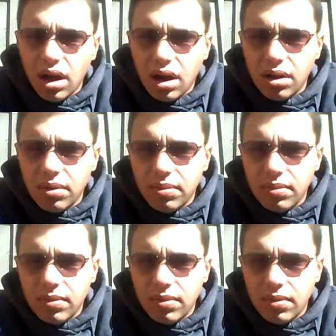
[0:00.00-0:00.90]

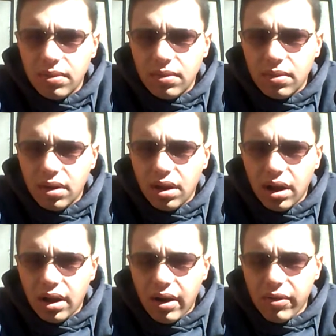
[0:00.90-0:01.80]

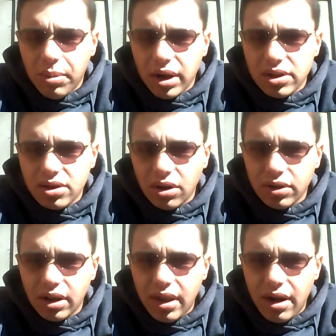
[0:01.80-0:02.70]
And everybody's
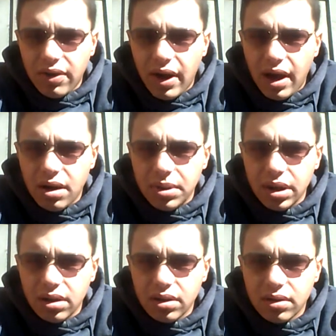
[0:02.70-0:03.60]
told that they are the
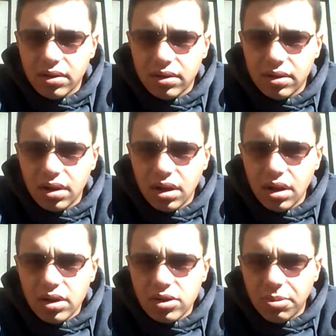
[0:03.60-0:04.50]
enemy.
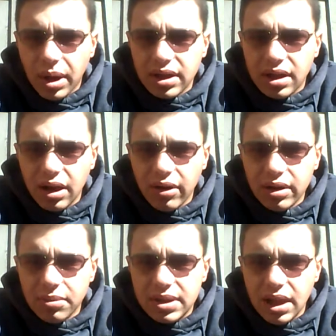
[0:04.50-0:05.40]
So by
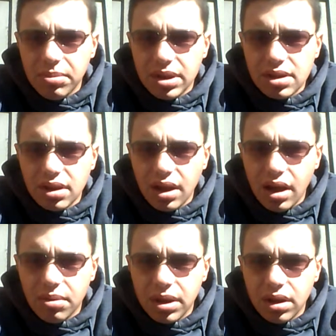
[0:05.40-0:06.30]
declaring them demons and the
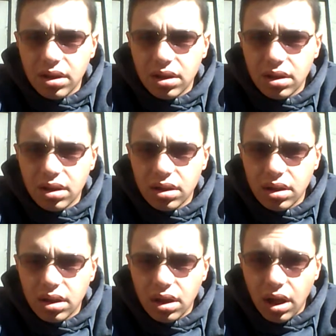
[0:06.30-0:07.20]
enemy
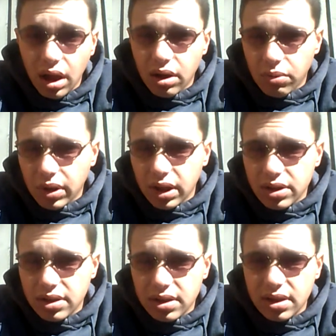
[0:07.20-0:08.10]
in a
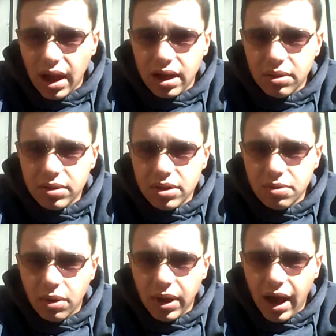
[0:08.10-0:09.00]
religious society, which
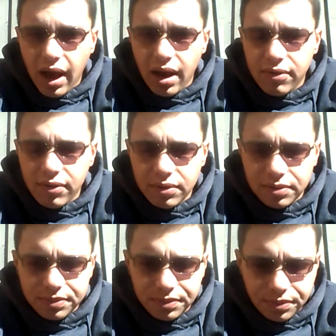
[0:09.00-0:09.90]
is what we have,
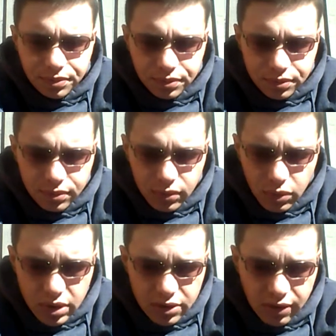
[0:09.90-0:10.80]

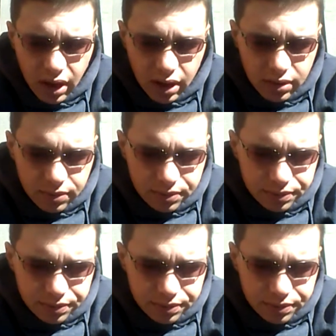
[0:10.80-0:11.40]
which is fine,